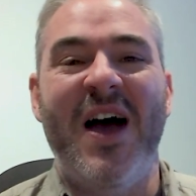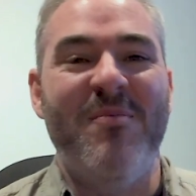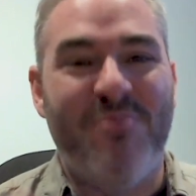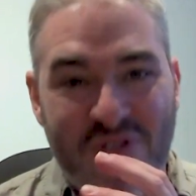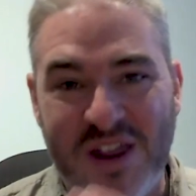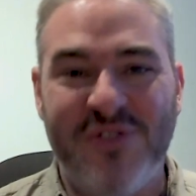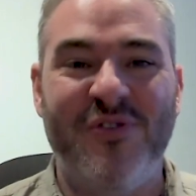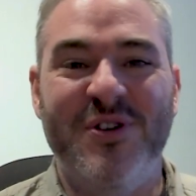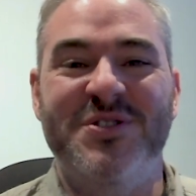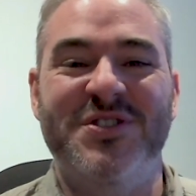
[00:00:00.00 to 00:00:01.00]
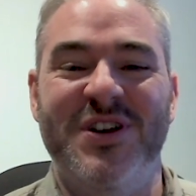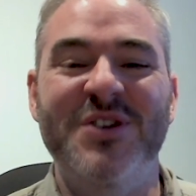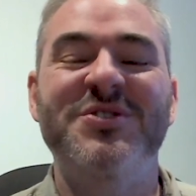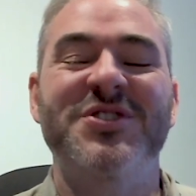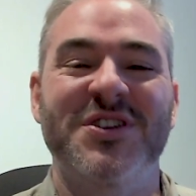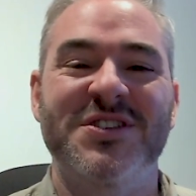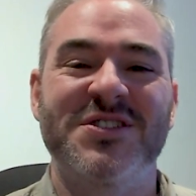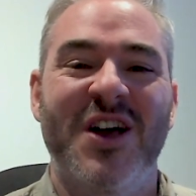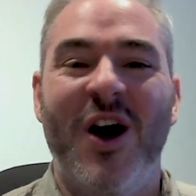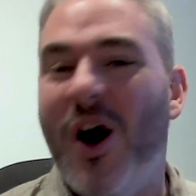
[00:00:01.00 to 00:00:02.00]
breakthrough
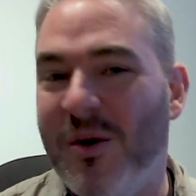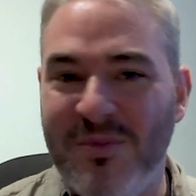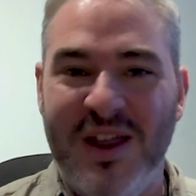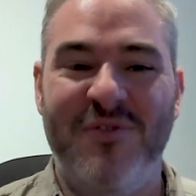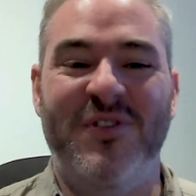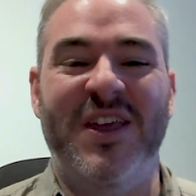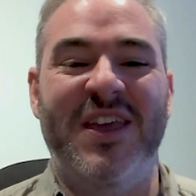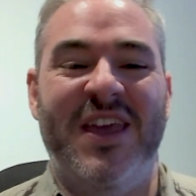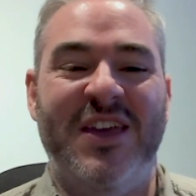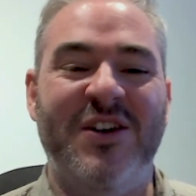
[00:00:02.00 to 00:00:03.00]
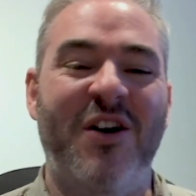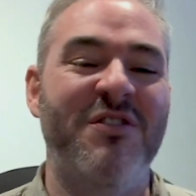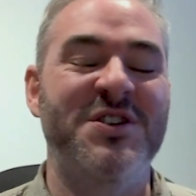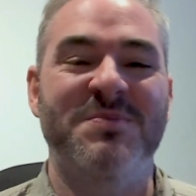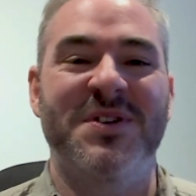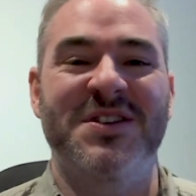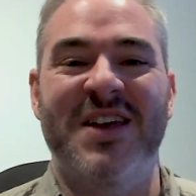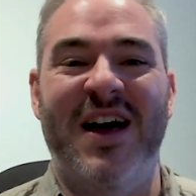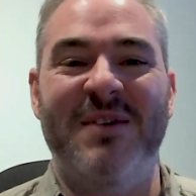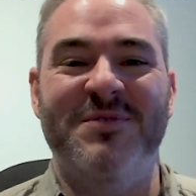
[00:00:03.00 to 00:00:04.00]
solutions, uplifting
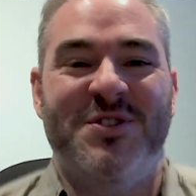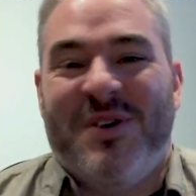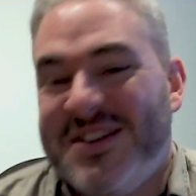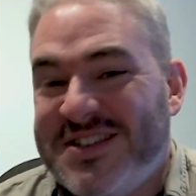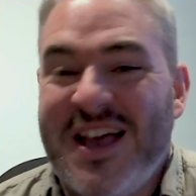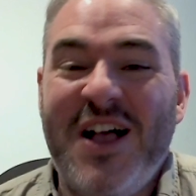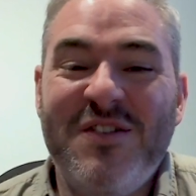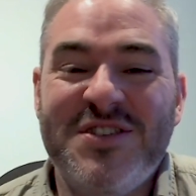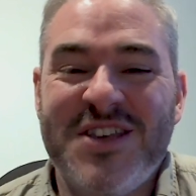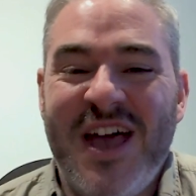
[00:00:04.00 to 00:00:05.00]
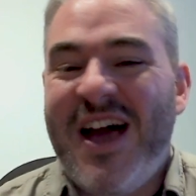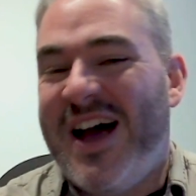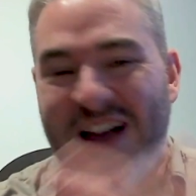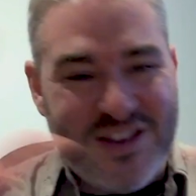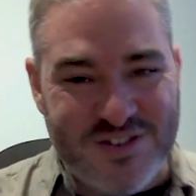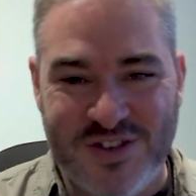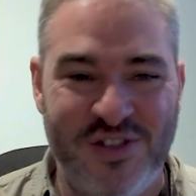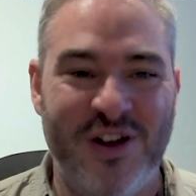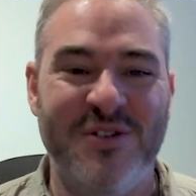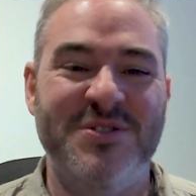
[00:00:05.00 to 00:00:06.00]
encouragement to ourselves and to
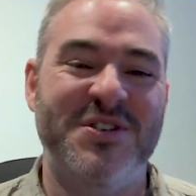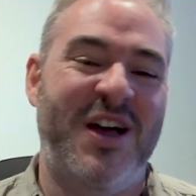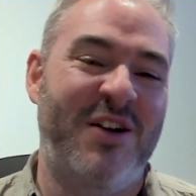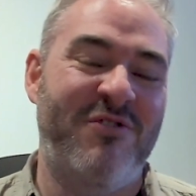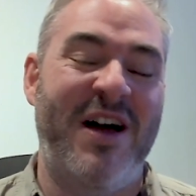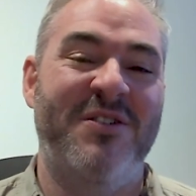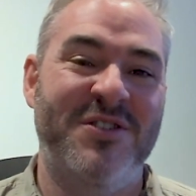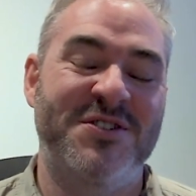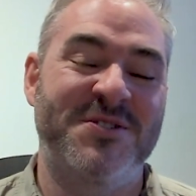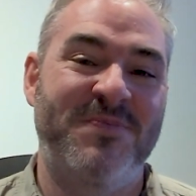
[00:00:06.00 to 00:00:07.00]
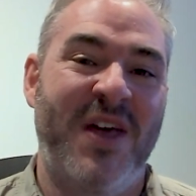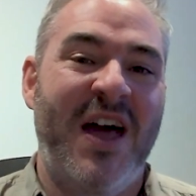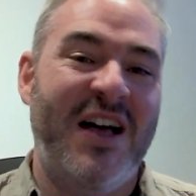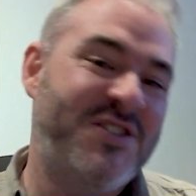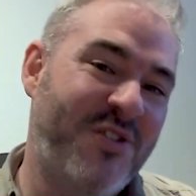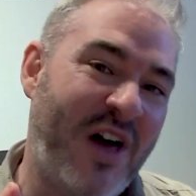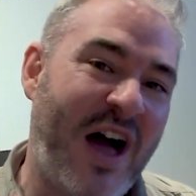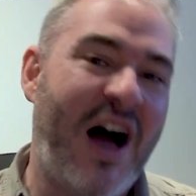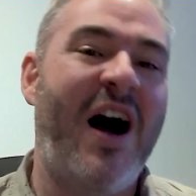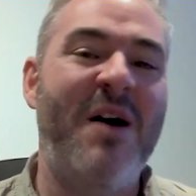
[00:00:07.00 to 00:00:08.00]
those around us. And so the
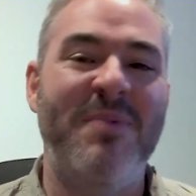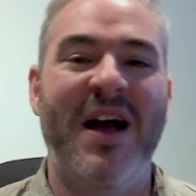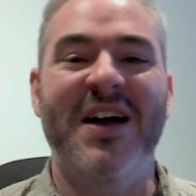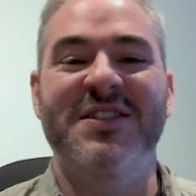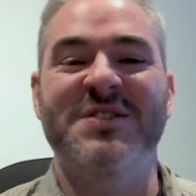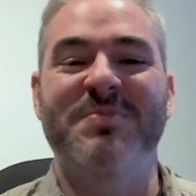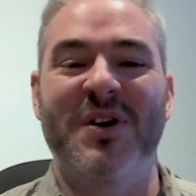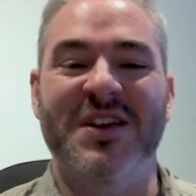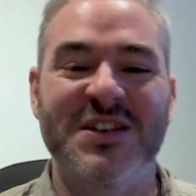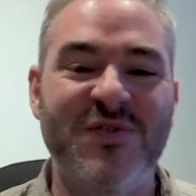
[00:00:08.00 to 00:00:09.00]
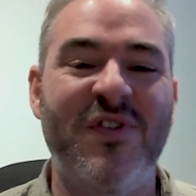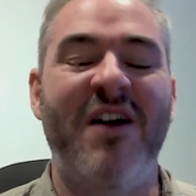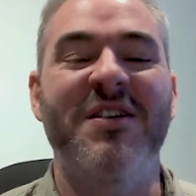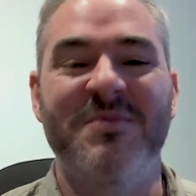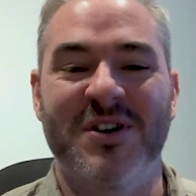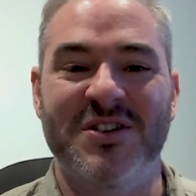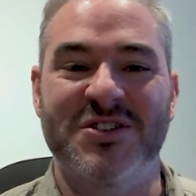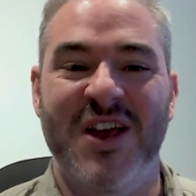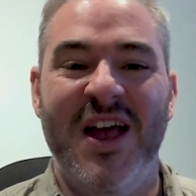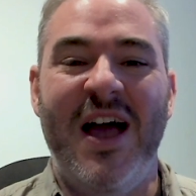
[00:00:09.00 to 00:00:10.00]
heart behind this book is very
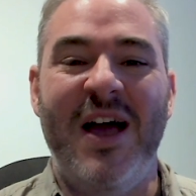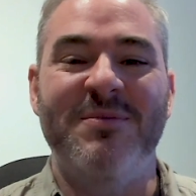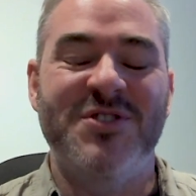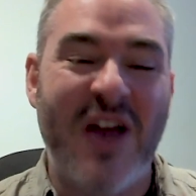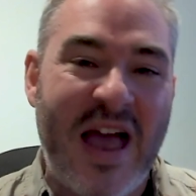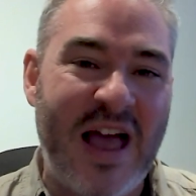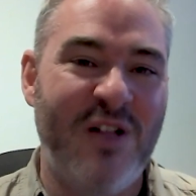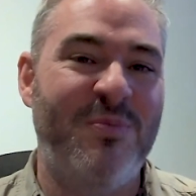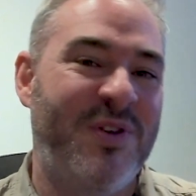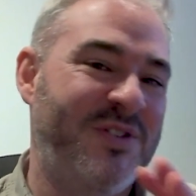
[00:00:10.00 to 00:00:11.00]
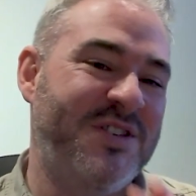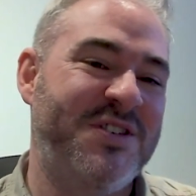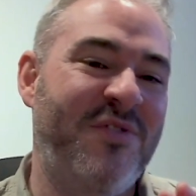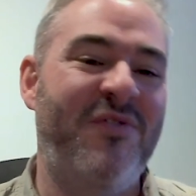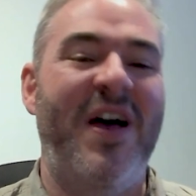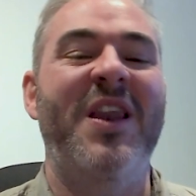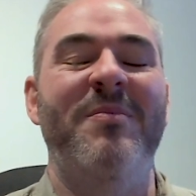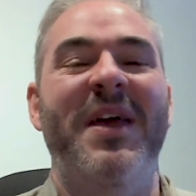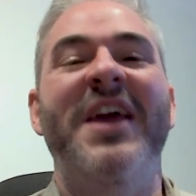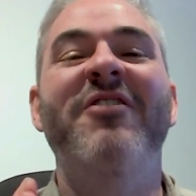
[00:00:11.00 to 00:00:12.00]
much to help you to develop
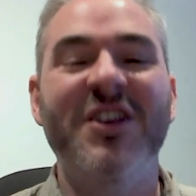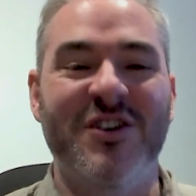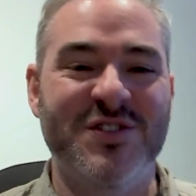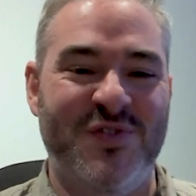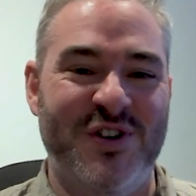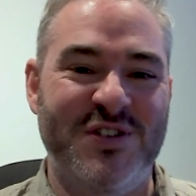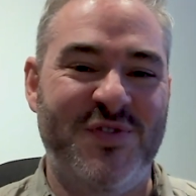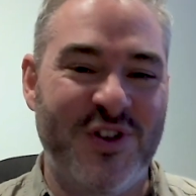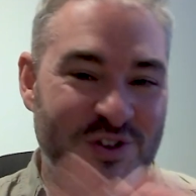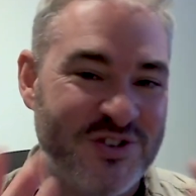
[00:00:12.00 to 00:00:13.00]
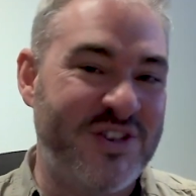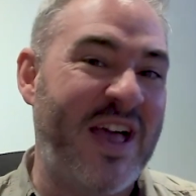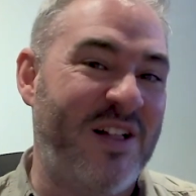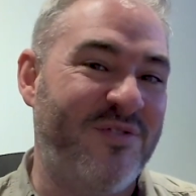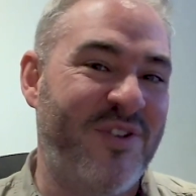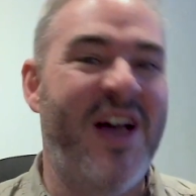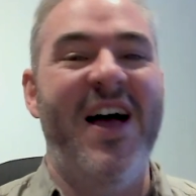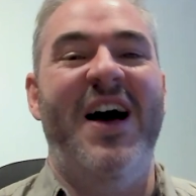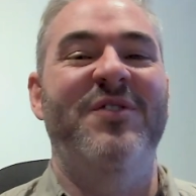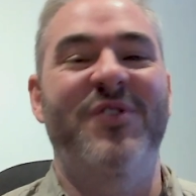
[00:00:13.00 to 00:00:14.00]
hearing God's voice for yourself
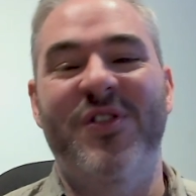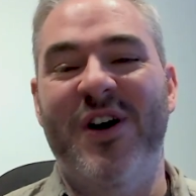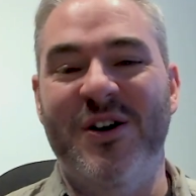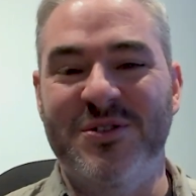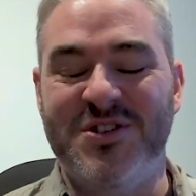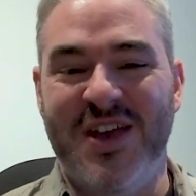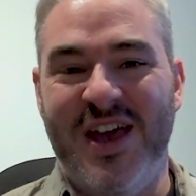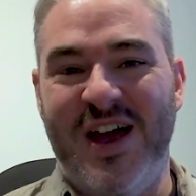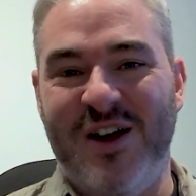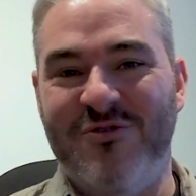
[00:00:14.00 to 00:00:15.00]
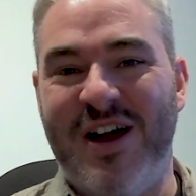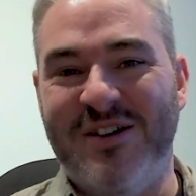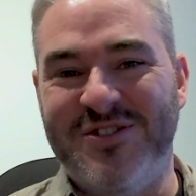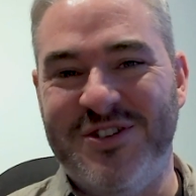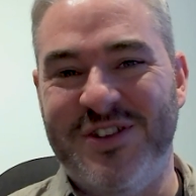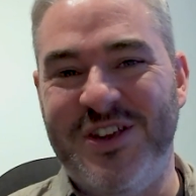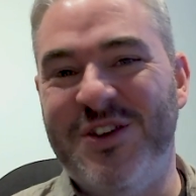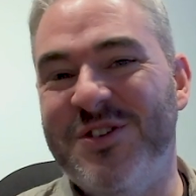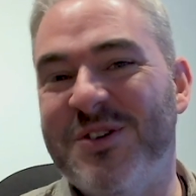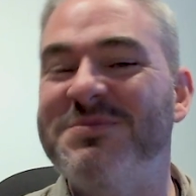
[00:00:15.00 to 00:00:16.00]
and for those around you. That
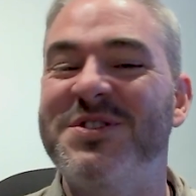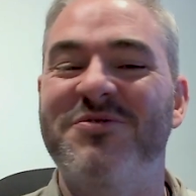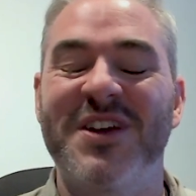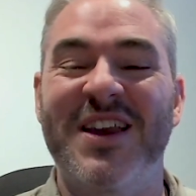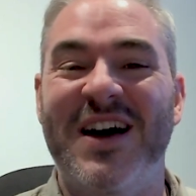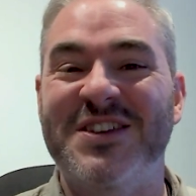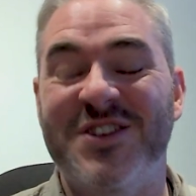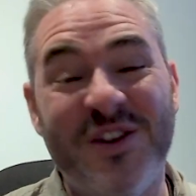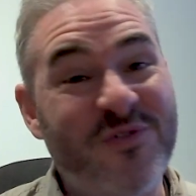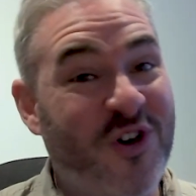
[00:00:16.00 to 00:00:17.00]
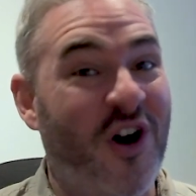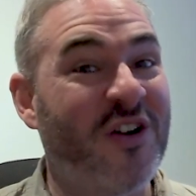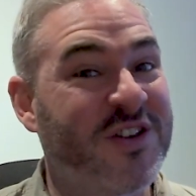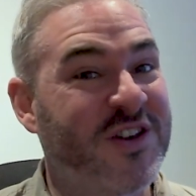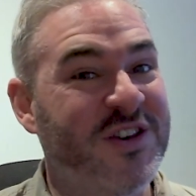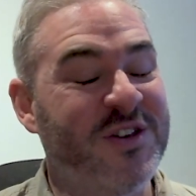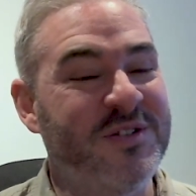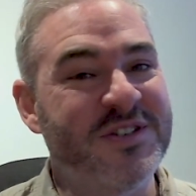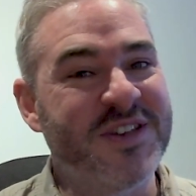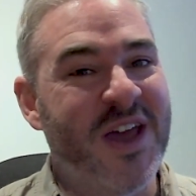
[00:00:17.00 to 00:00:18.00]
you'd come to realize that if God can
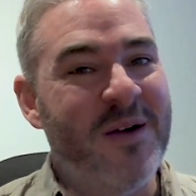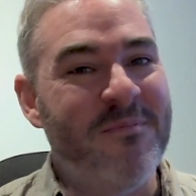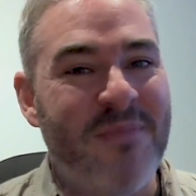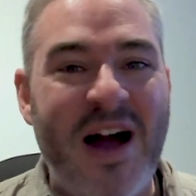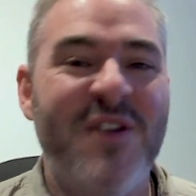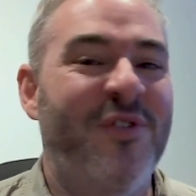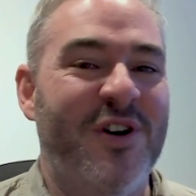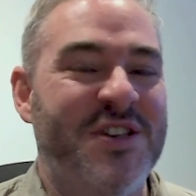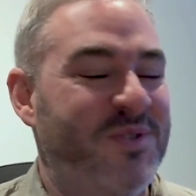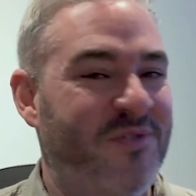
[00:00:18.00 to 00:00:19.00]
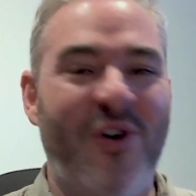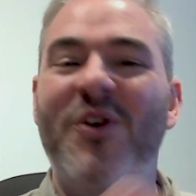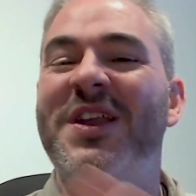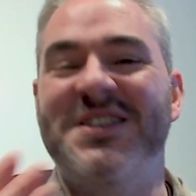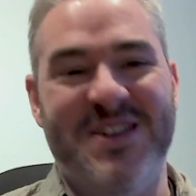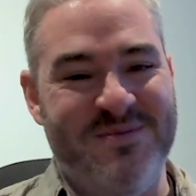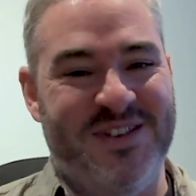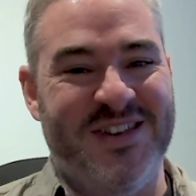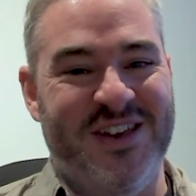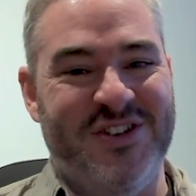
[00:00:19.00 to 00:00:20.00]
use my voice with all its
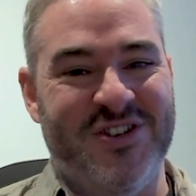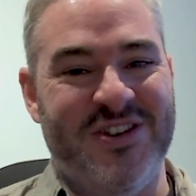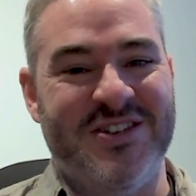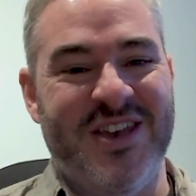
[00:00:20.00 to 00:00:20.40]
limitations,